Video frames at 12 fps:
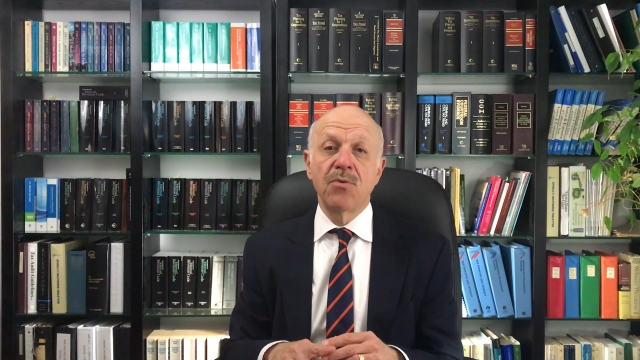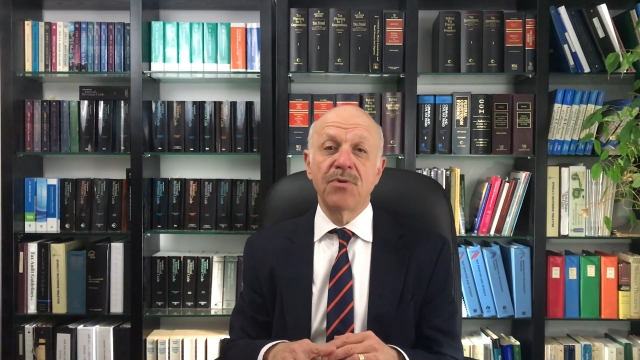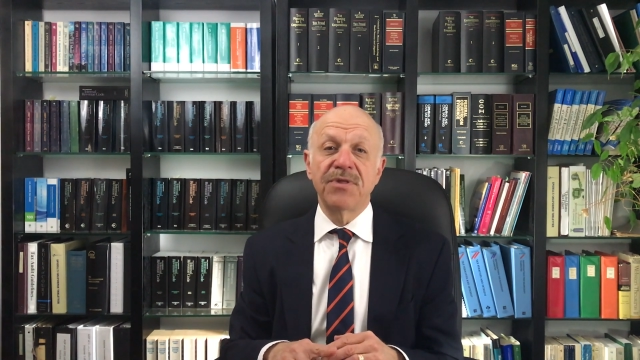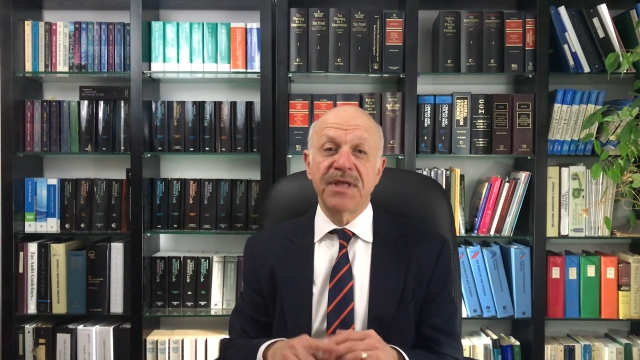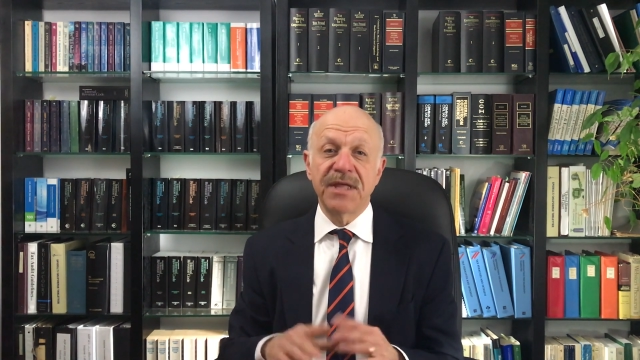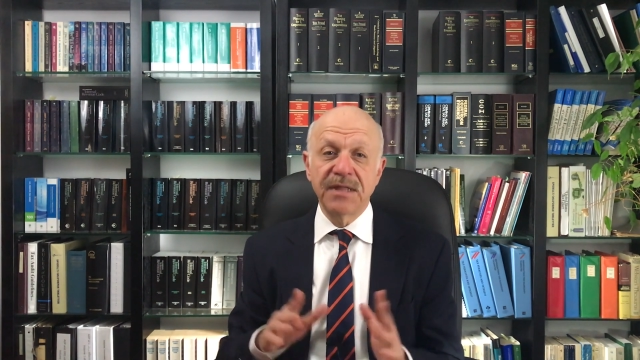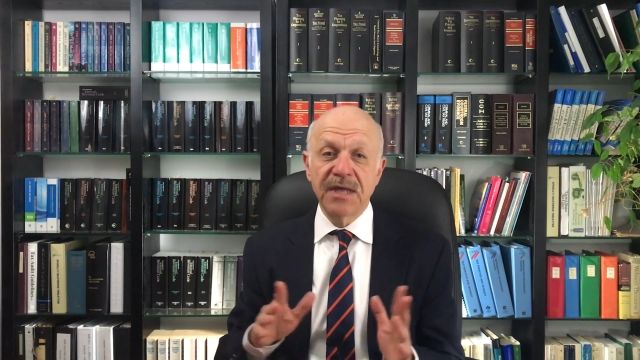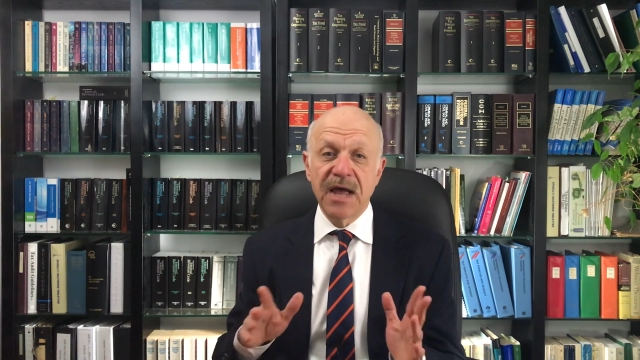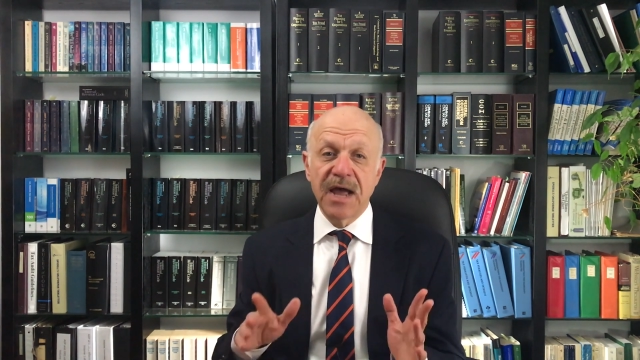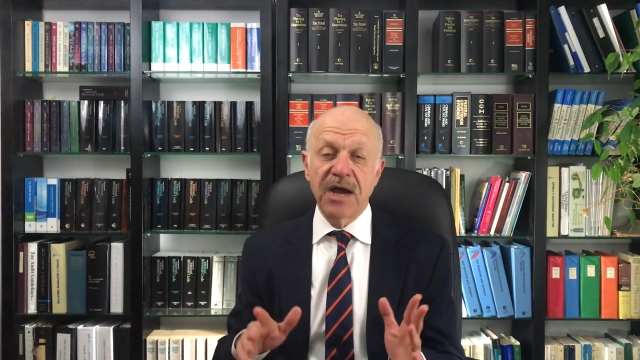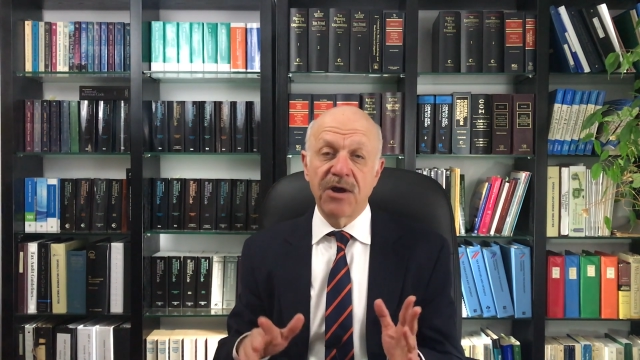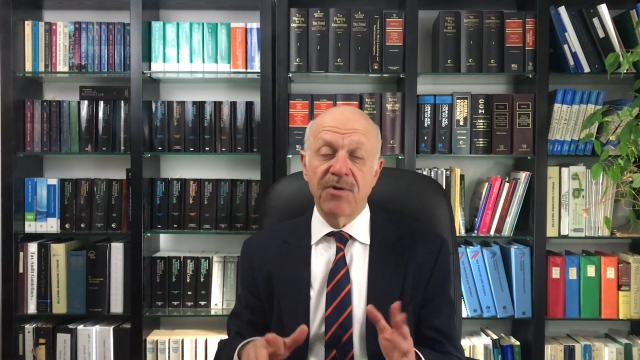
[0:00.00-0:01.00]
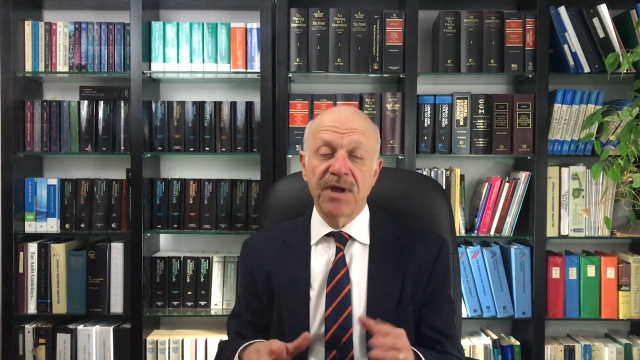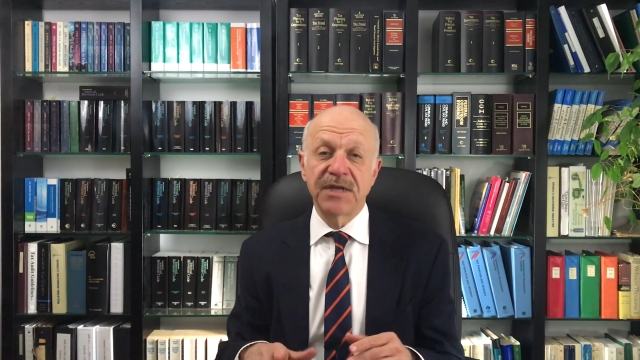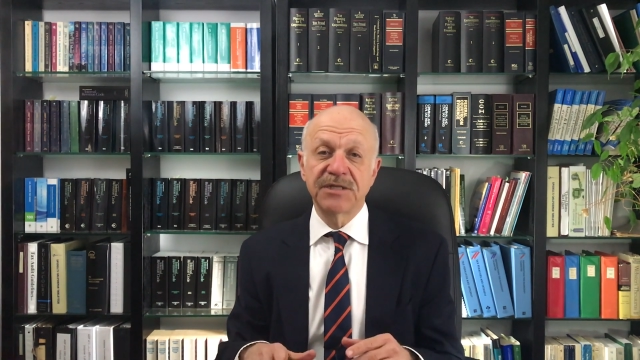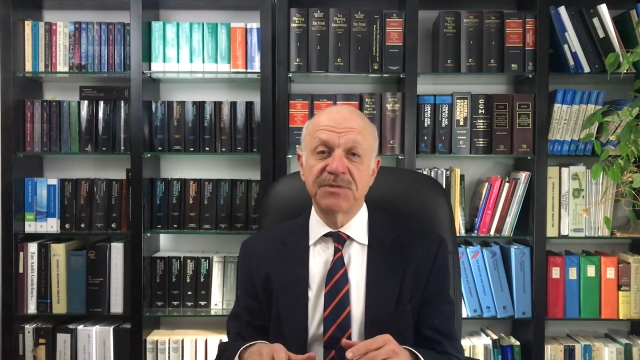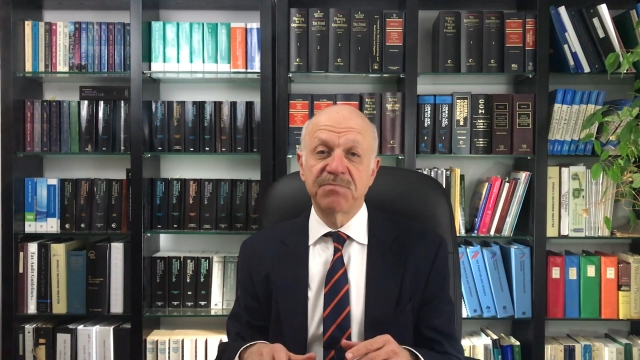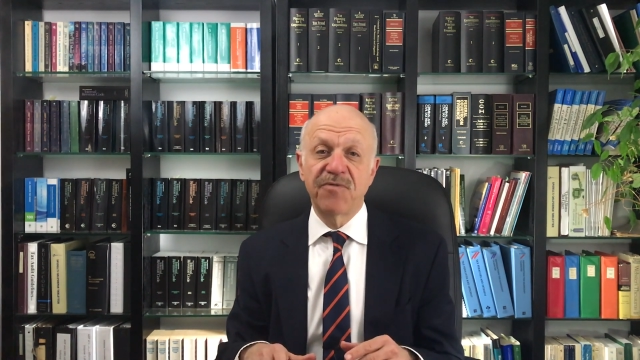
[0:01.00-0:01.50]
within the
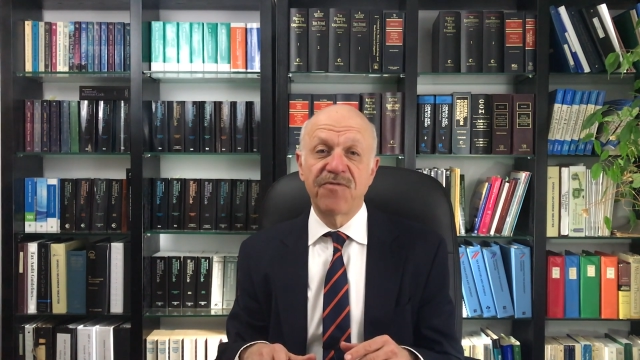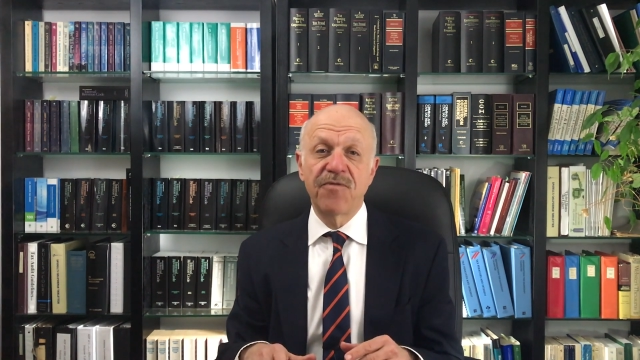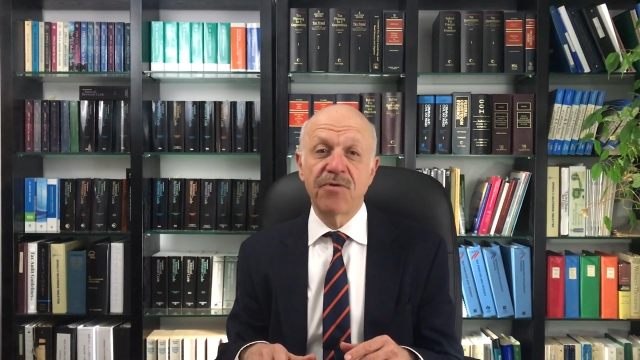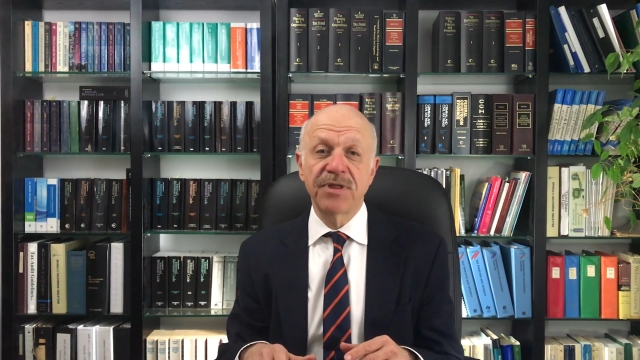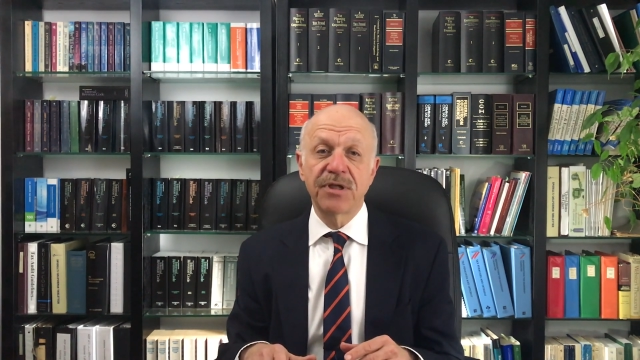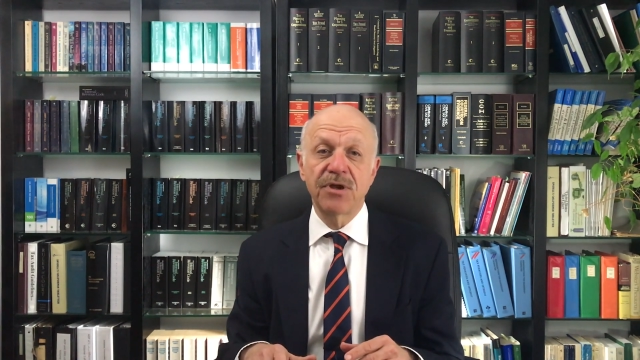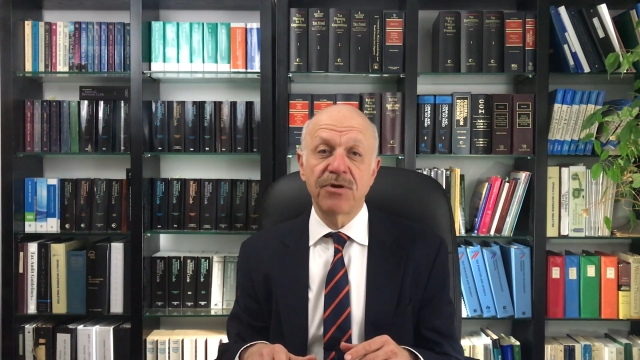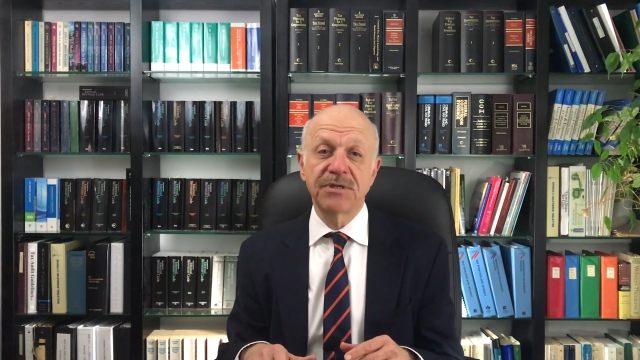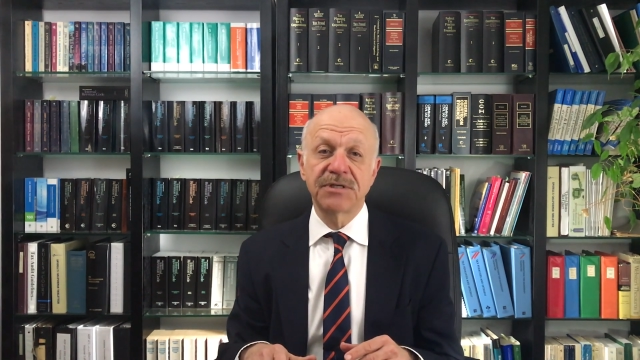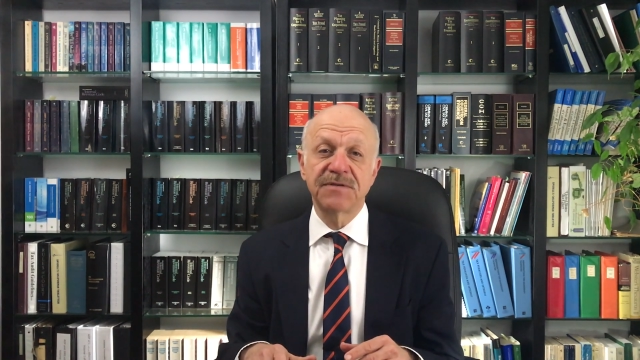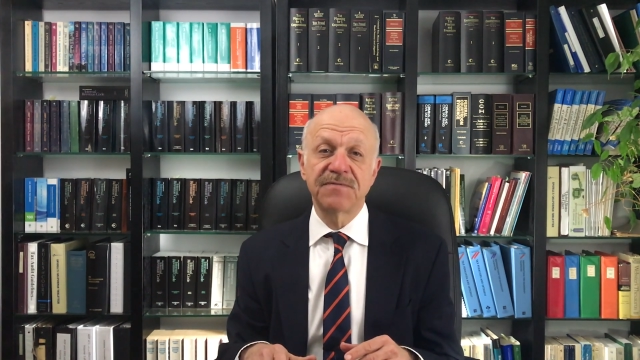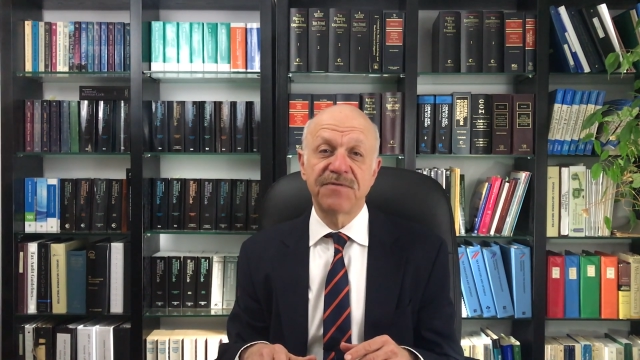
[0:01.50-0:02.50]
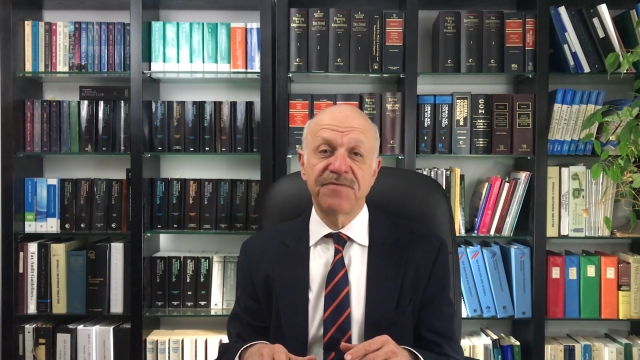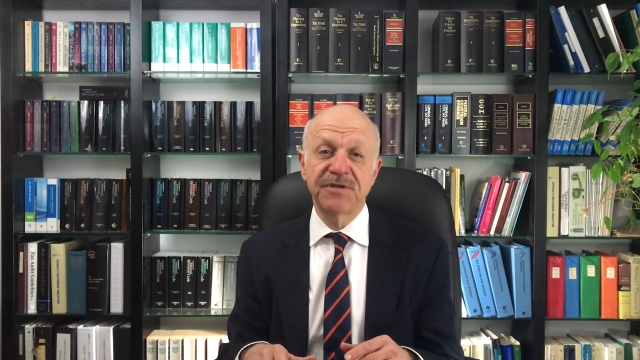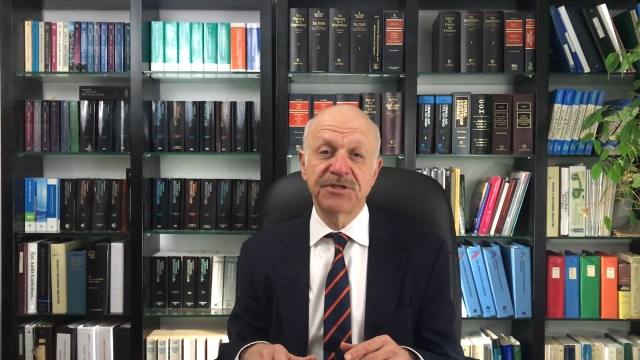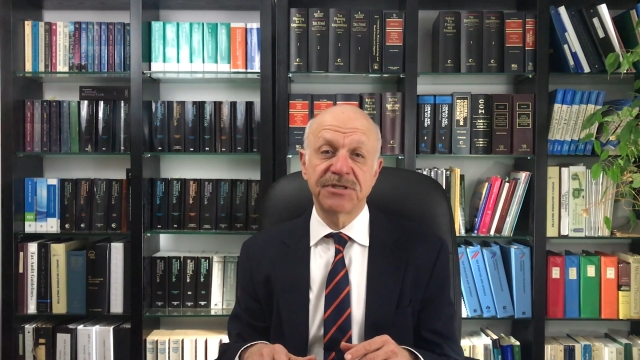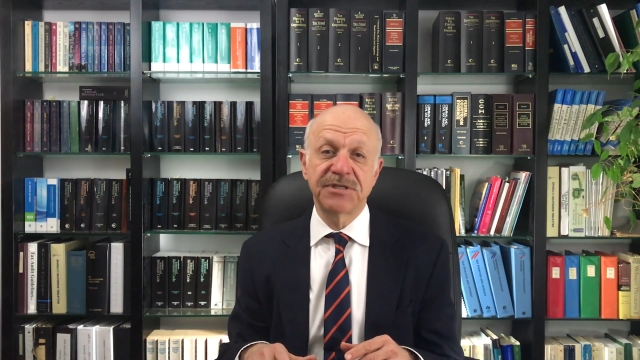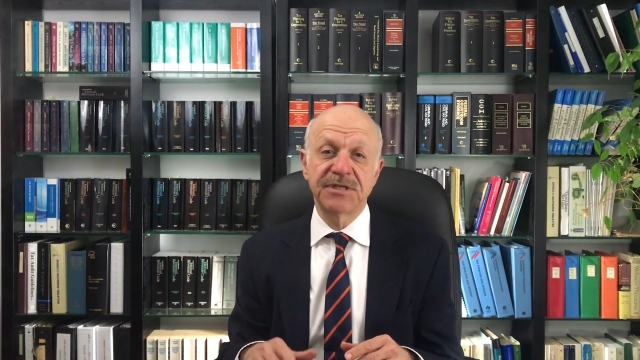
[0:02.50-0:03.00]
IRS before the notice of
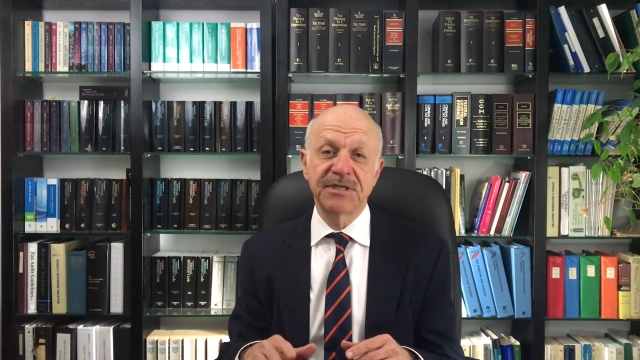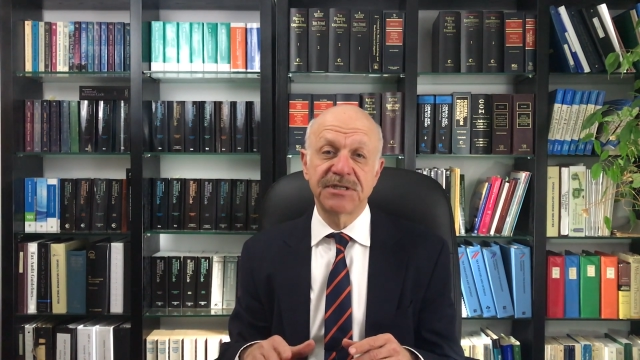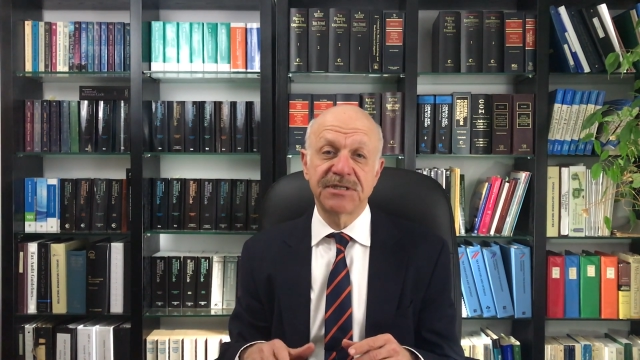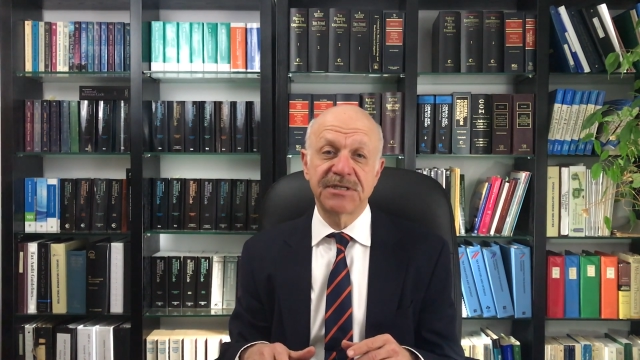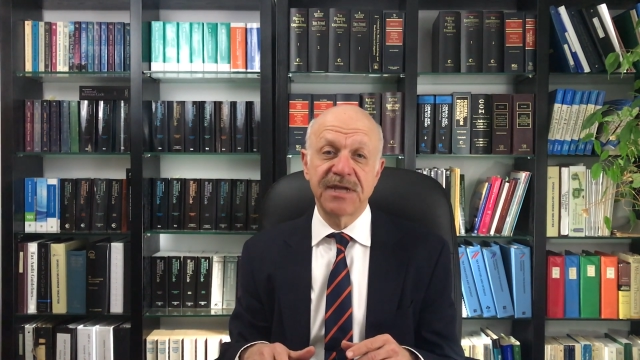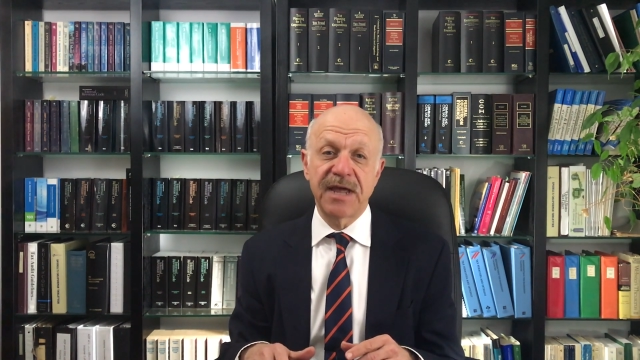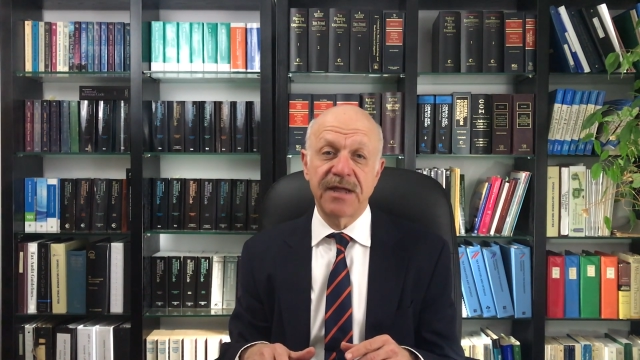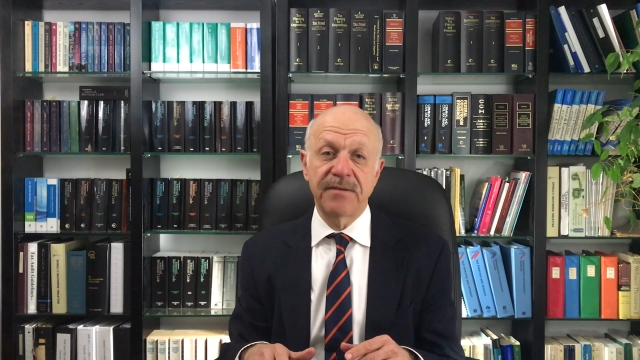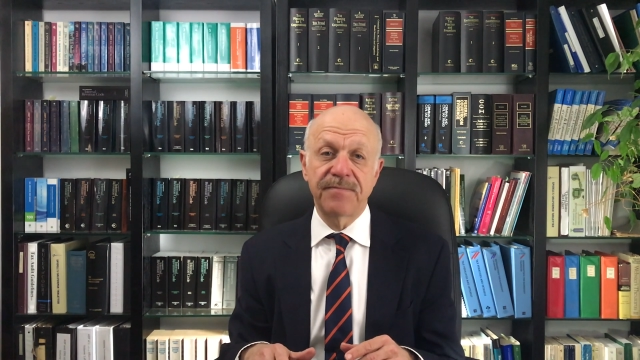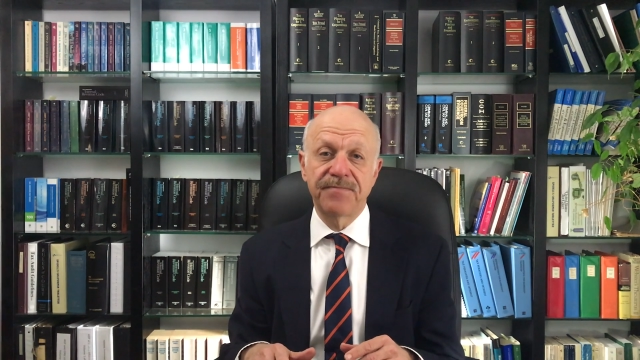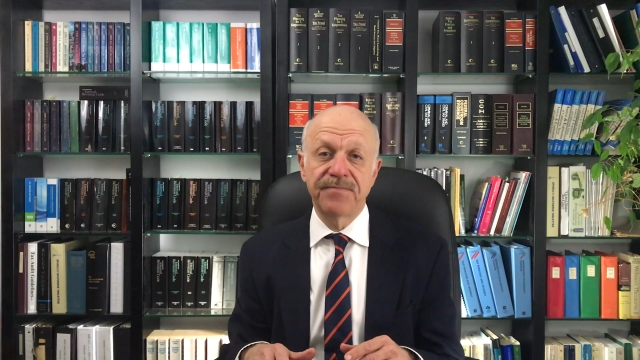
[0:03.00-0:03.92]
deficiency is sent.